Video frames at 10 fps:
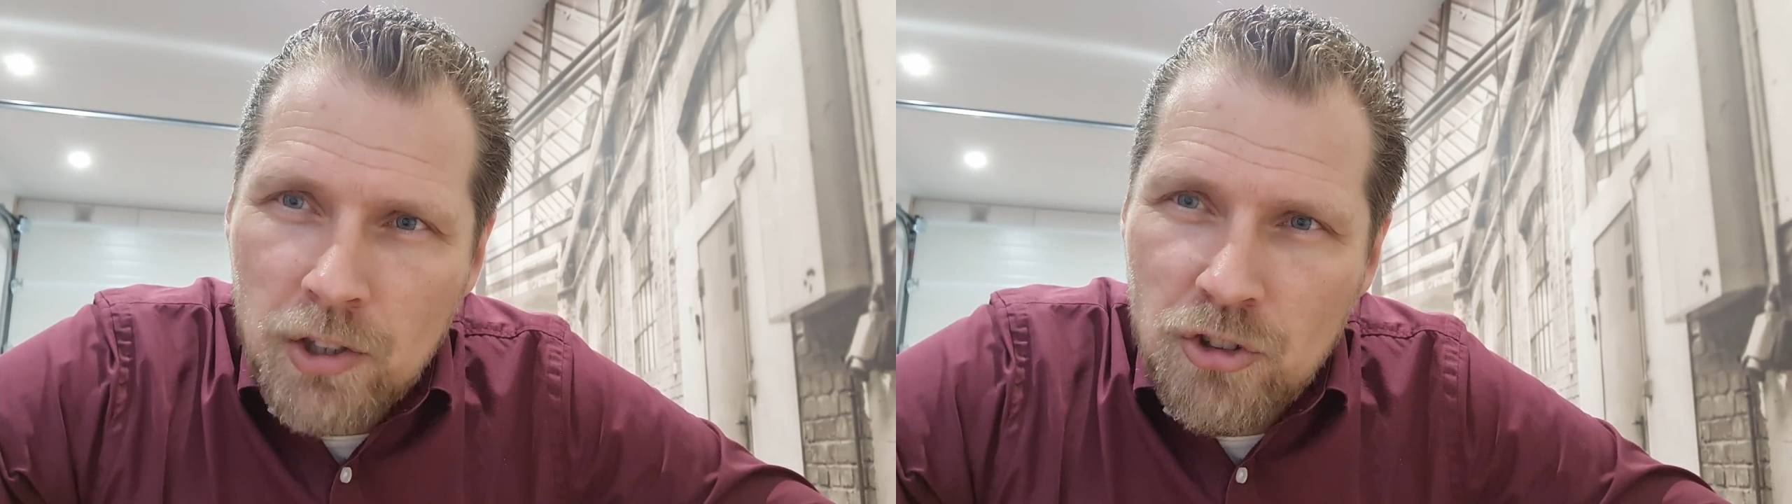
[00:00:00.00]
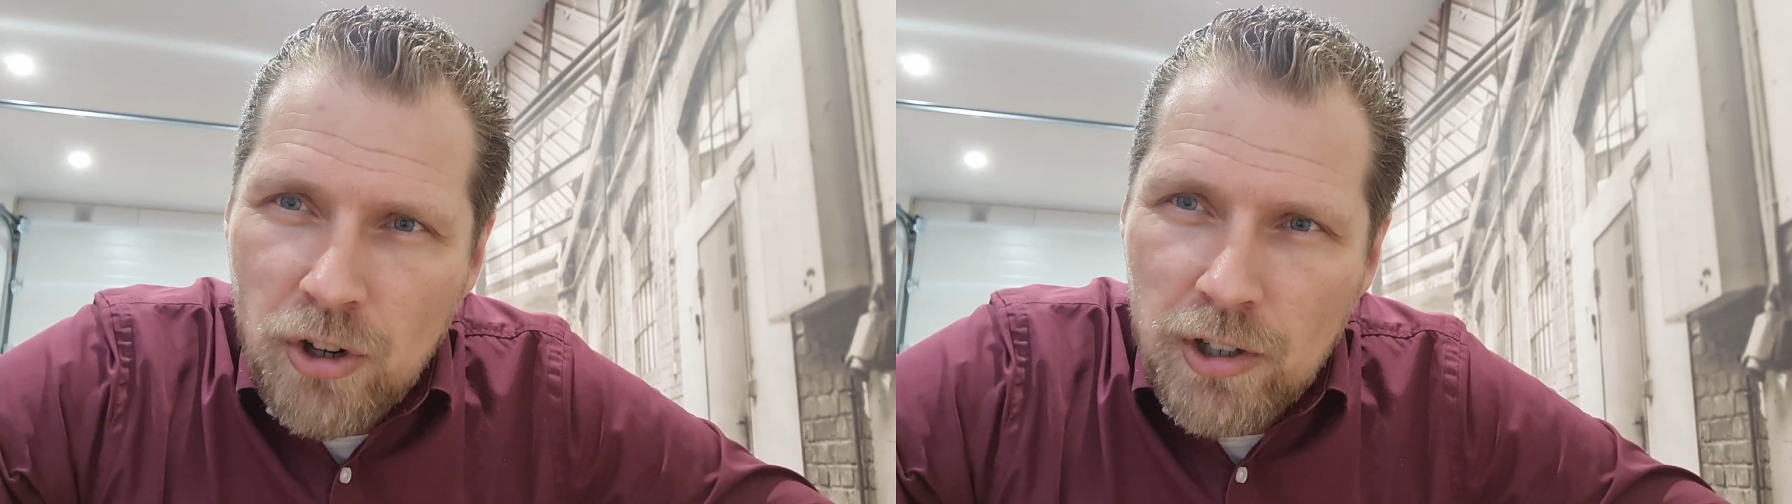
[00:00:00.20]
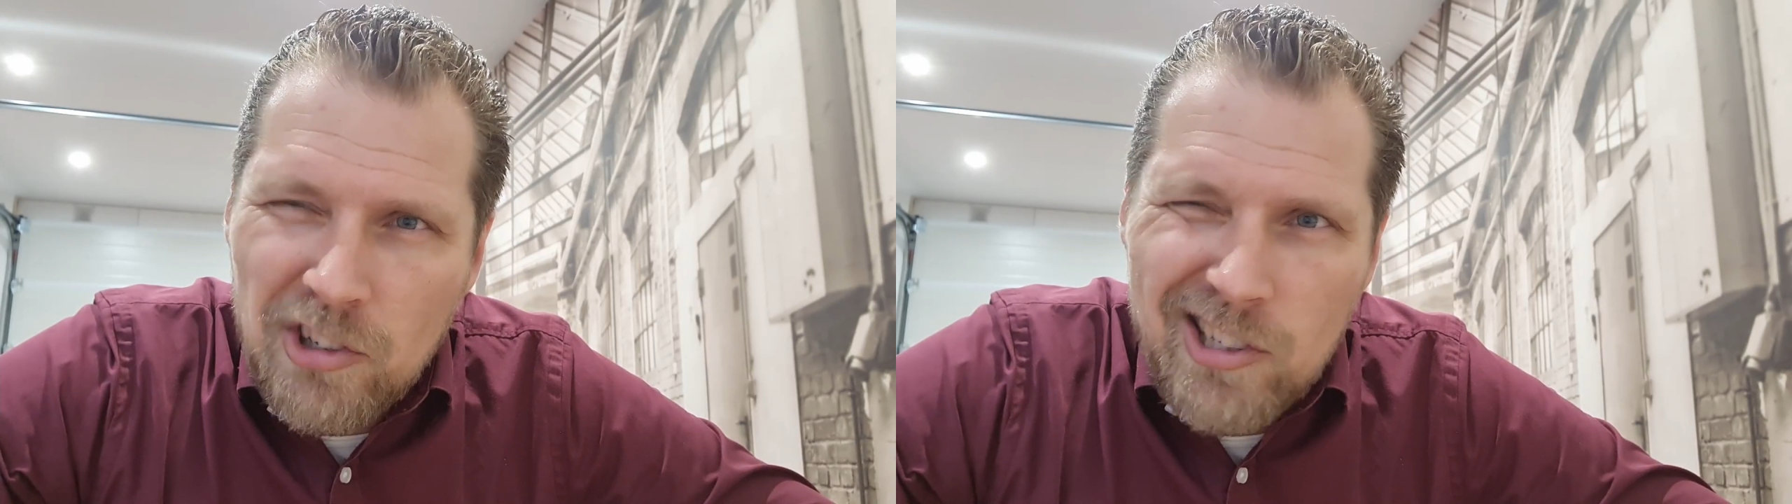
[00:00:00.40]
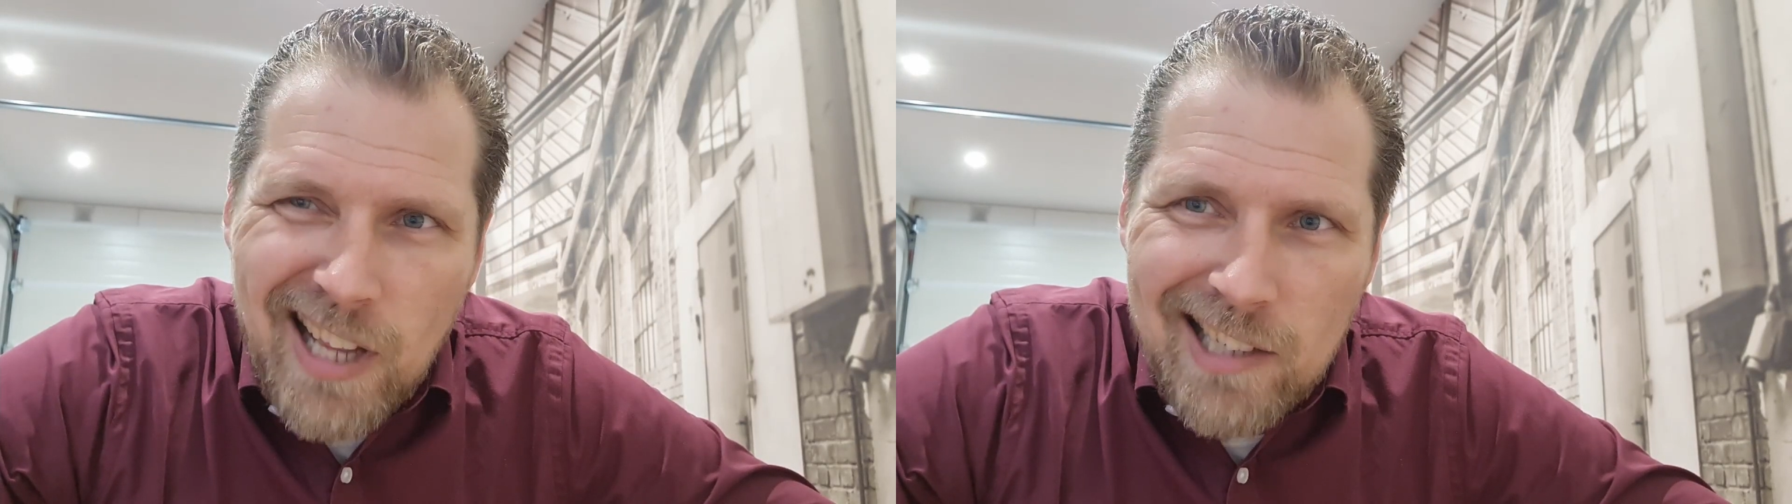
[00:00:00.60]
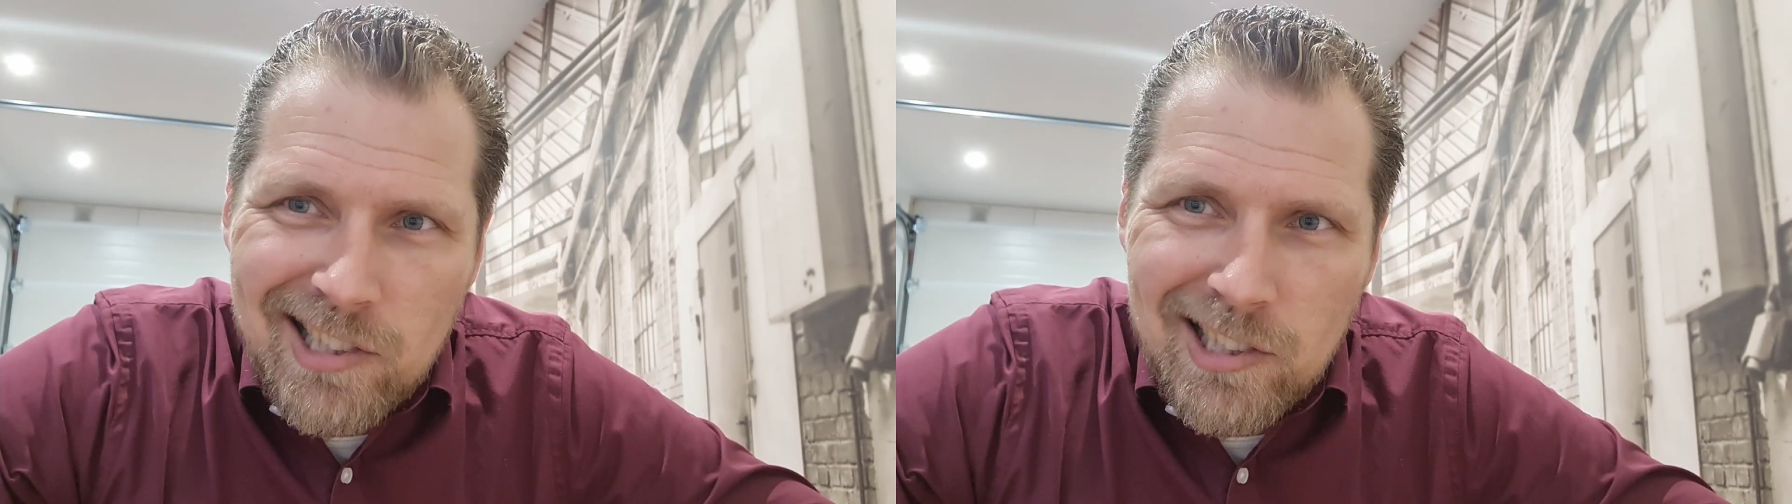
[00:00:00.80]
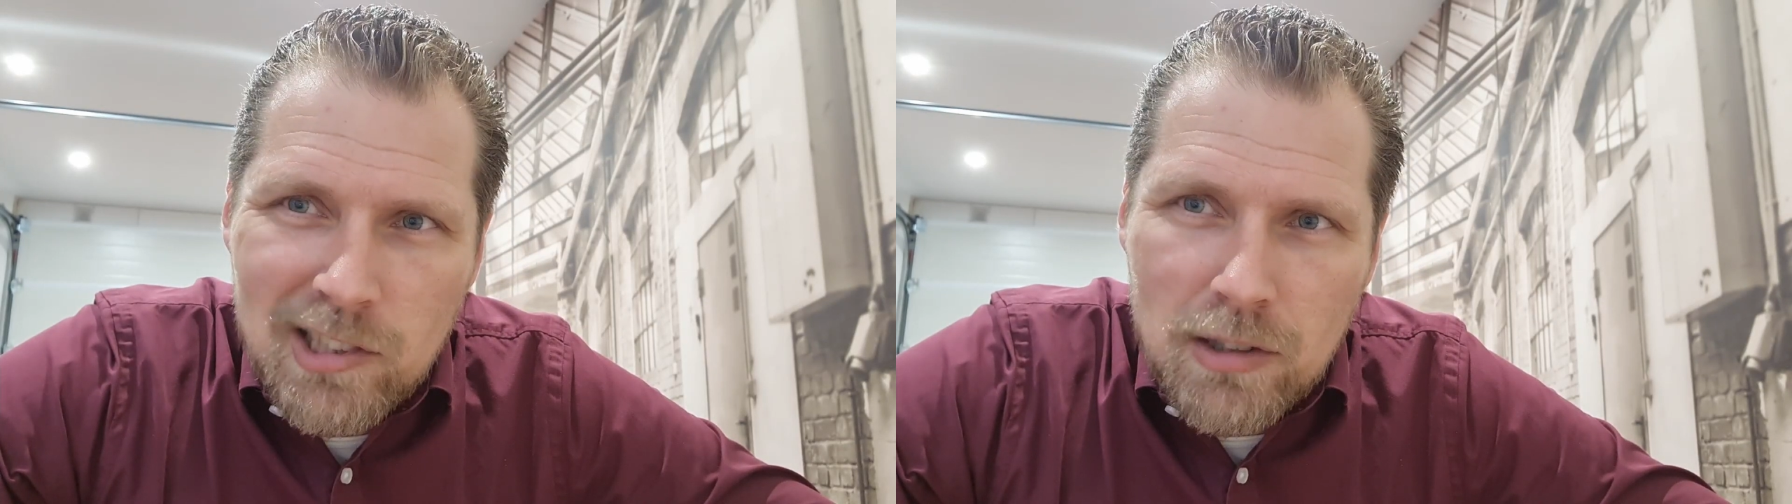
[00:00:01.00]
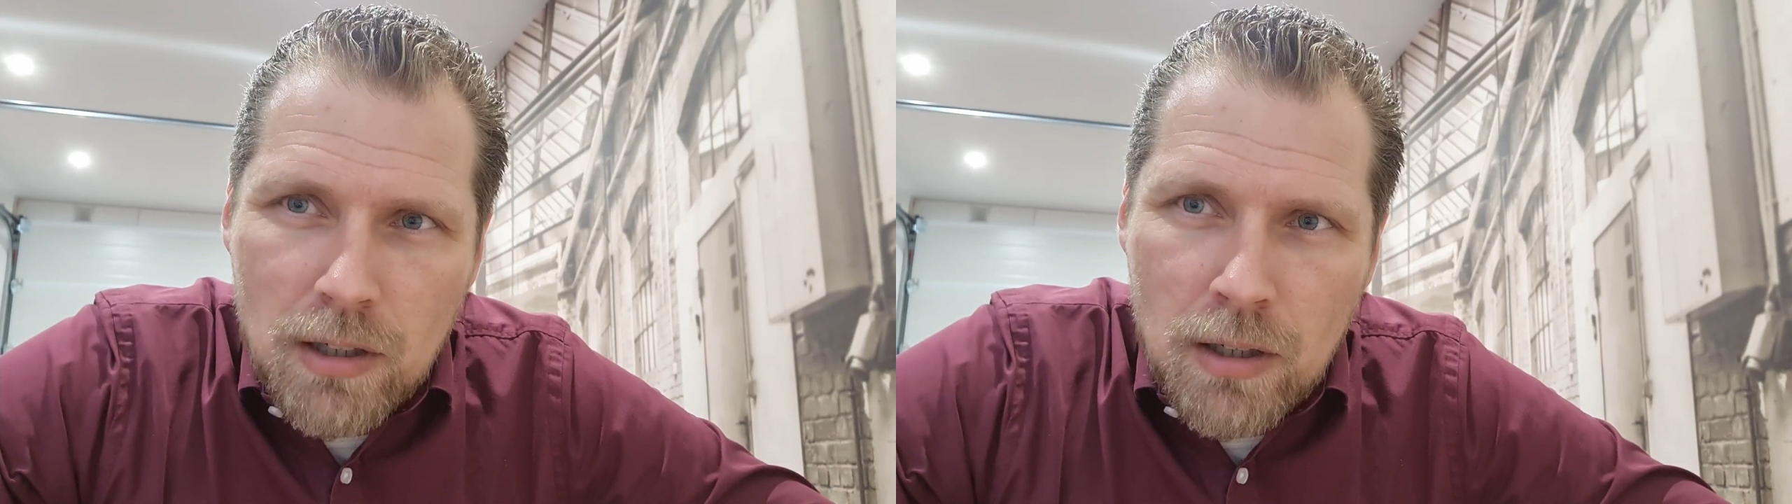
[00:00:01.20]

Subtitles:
charge taxes